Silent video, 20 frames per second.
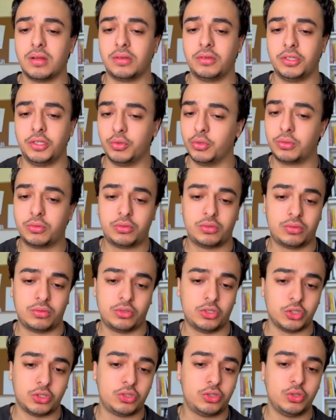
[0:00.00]
you would
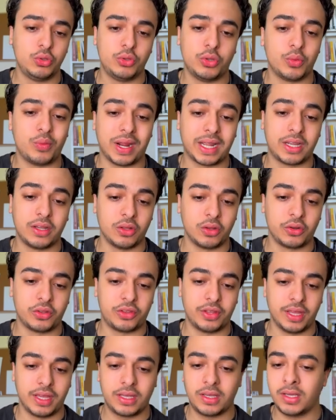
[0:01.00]
just do the regular
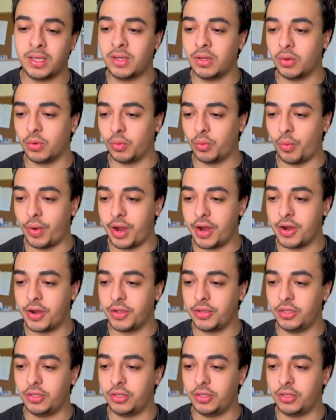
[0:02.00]
thing where